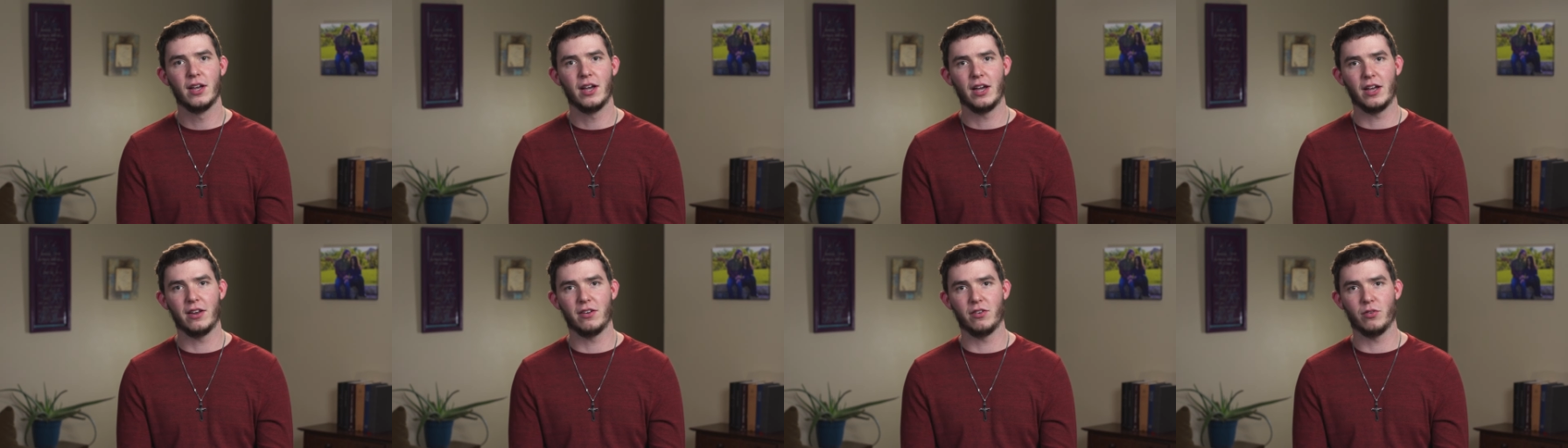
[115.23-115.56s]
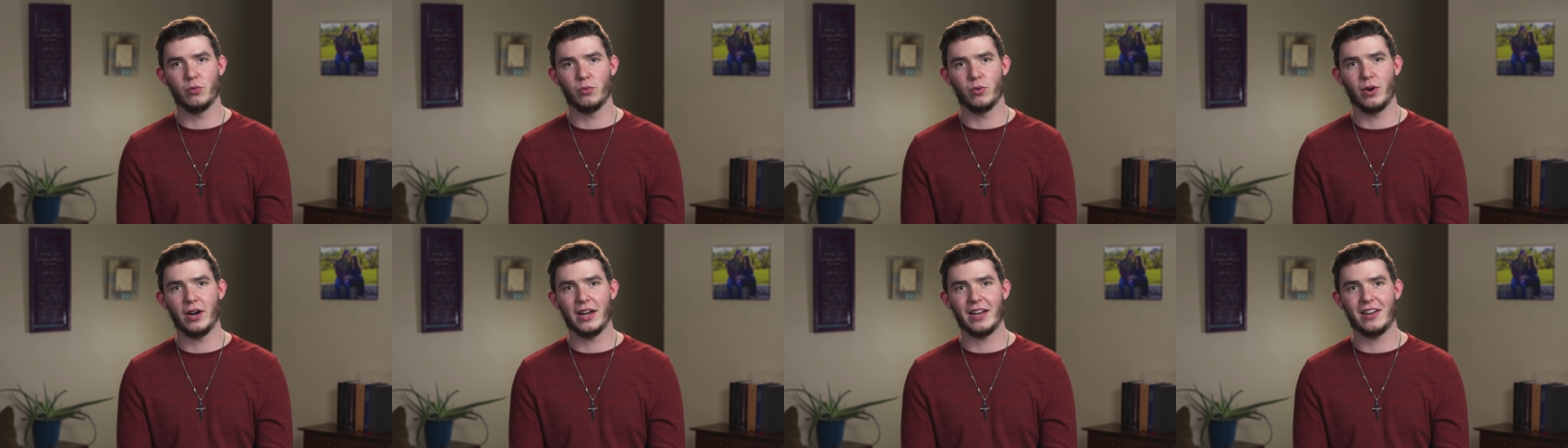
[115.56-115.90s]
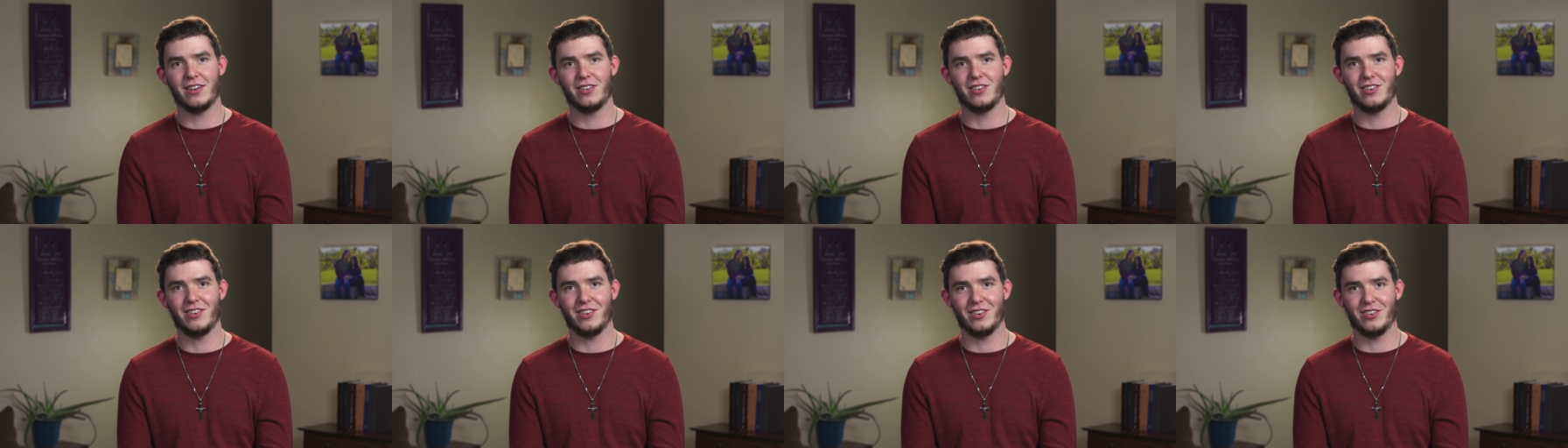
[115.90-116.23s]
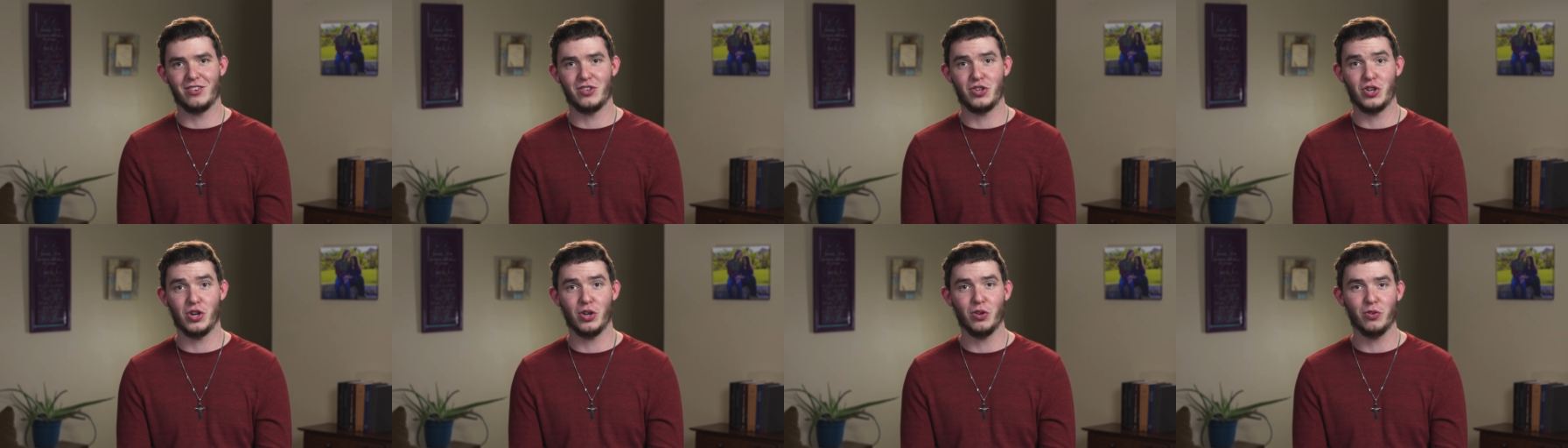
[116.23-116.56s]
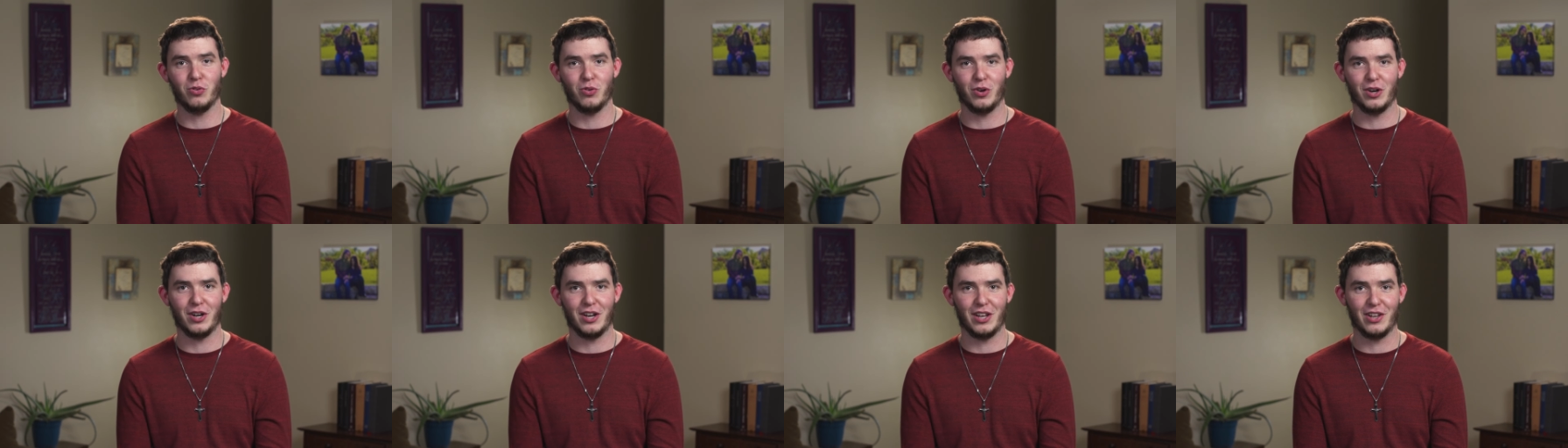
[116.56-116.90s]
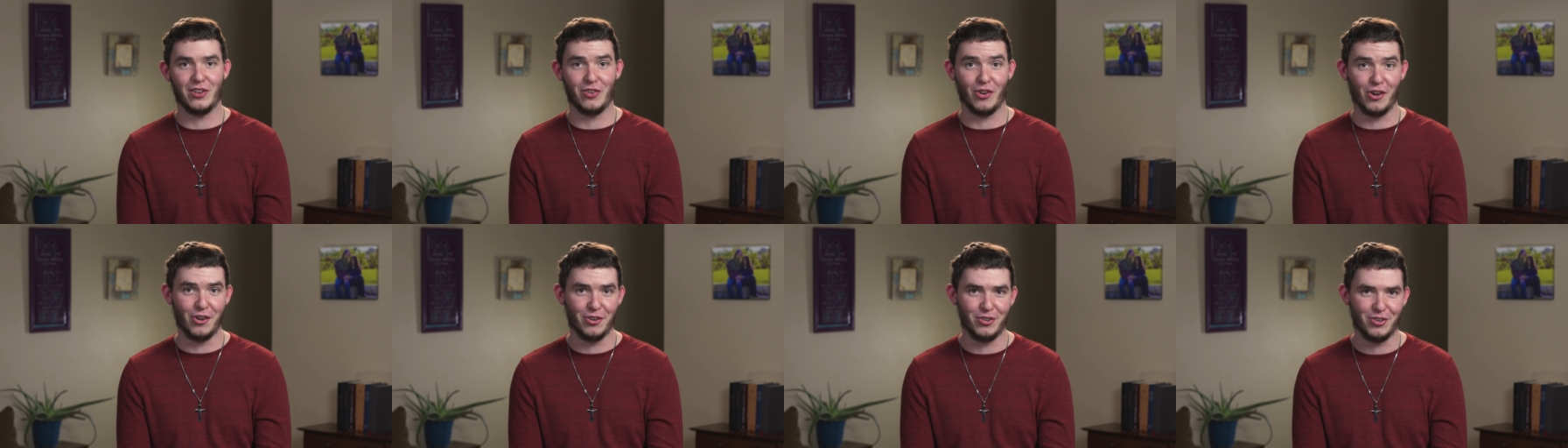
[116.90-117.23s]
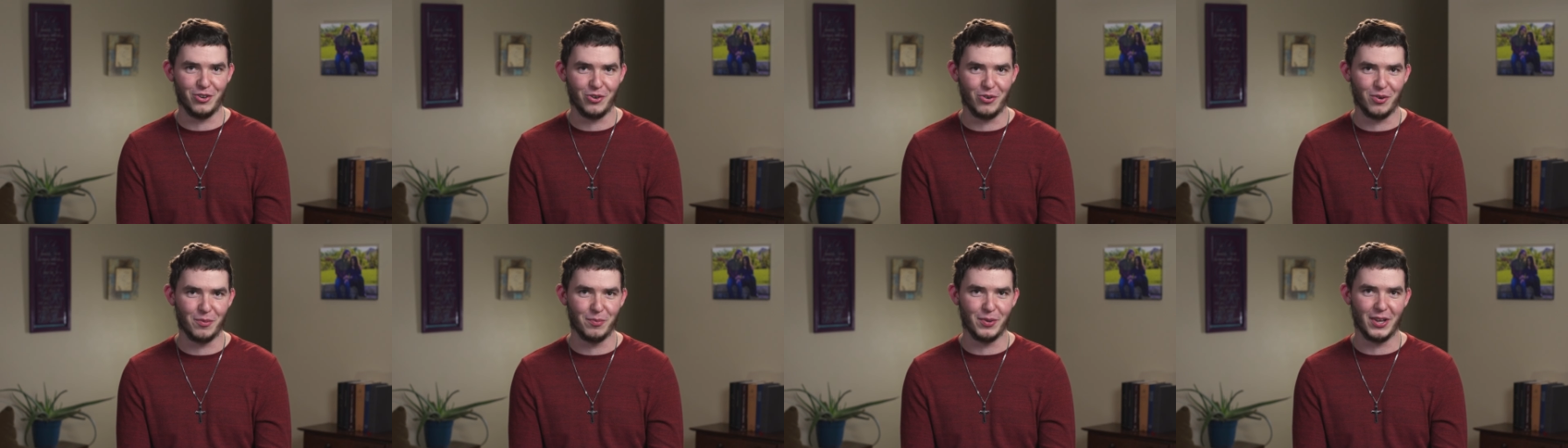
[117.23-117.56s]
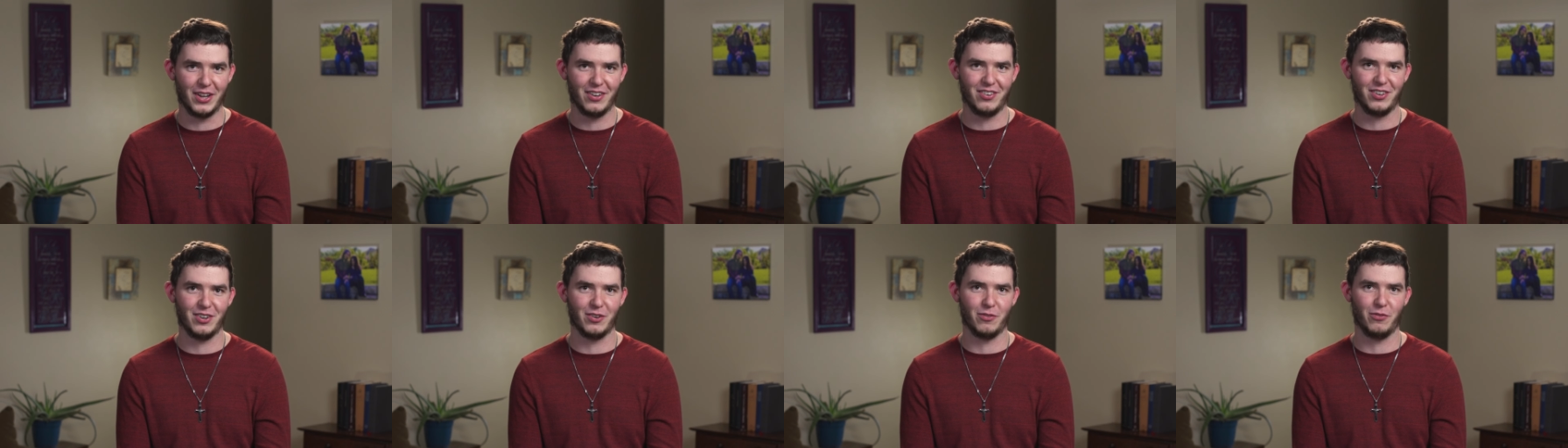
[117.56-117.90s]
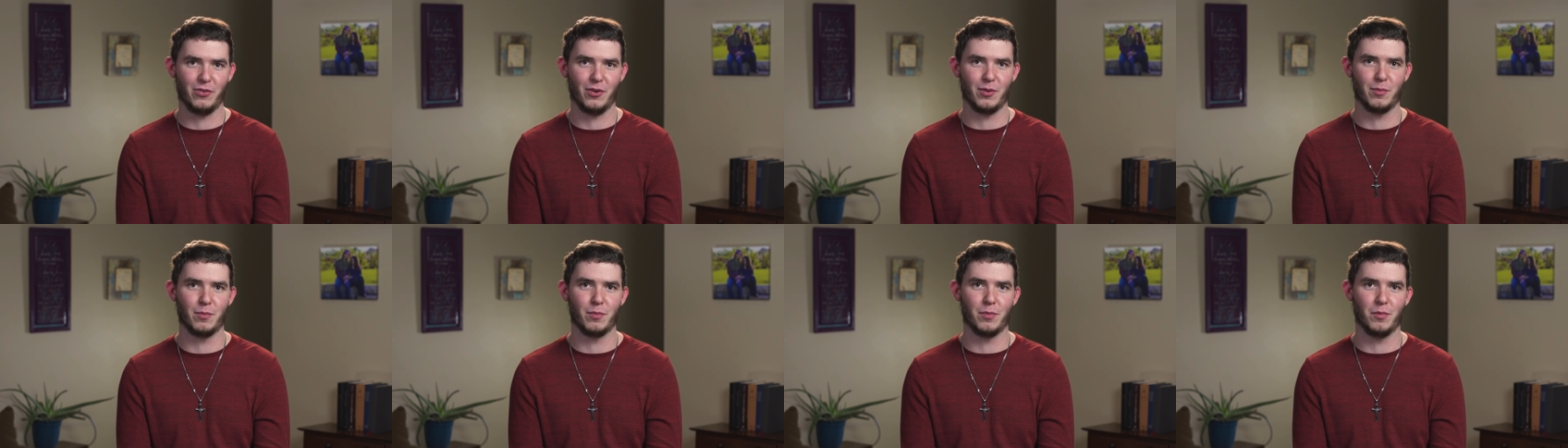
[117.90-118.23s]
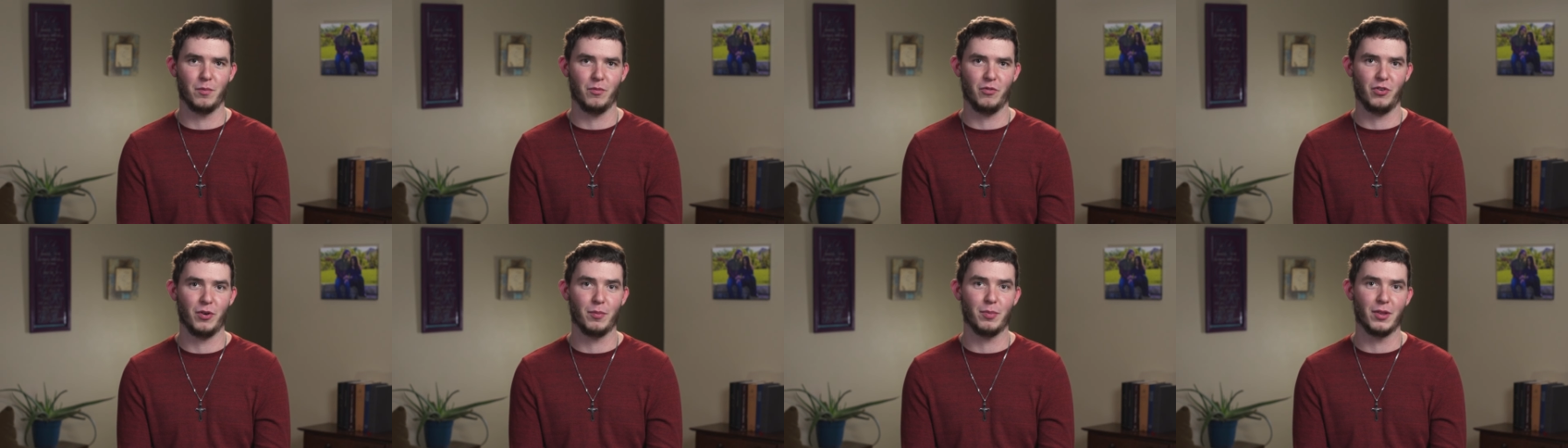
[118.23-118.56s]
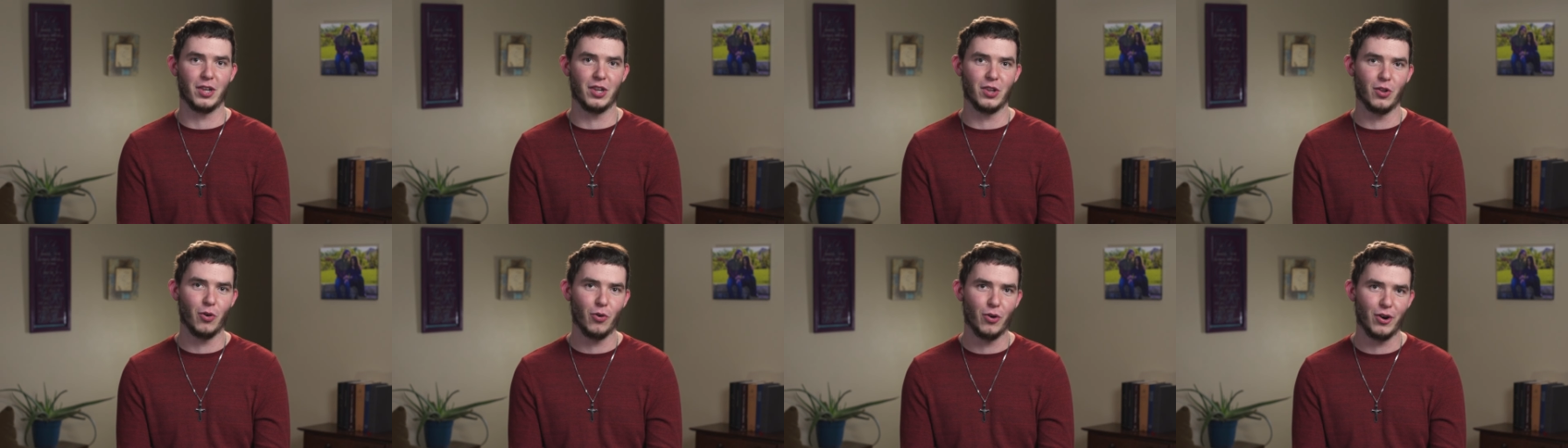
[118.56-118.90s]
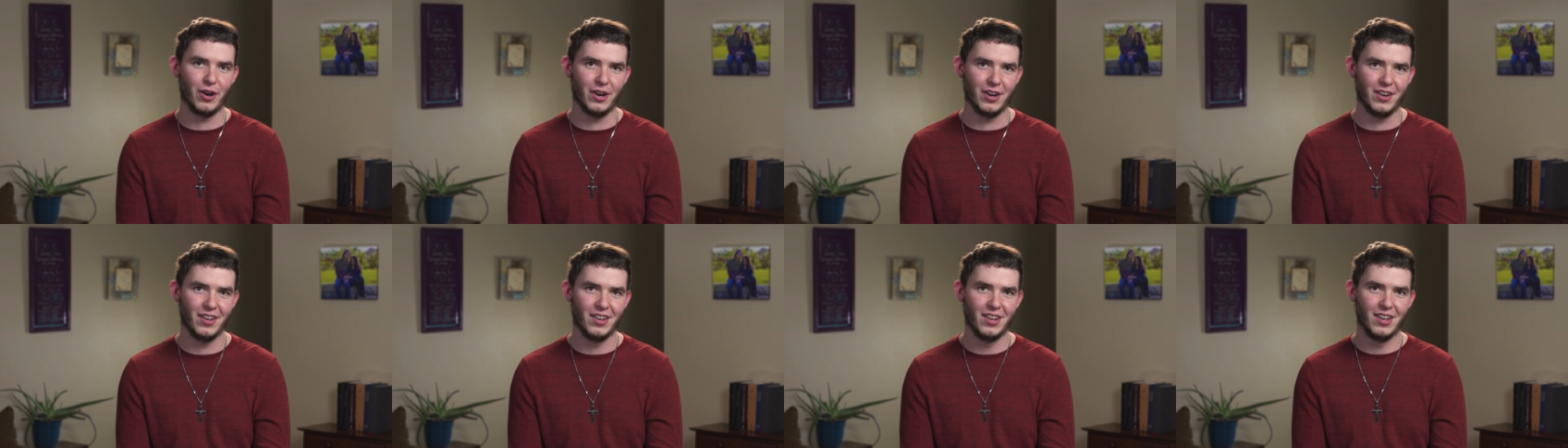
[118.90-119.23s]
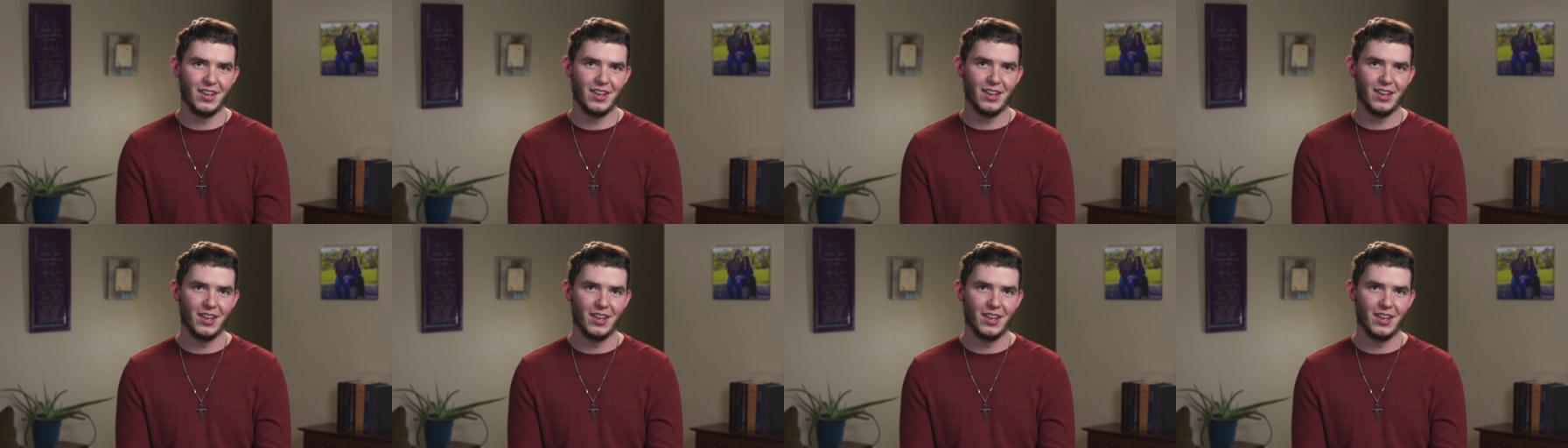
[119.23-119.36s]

And to raise children is also a blessing from from the Lord.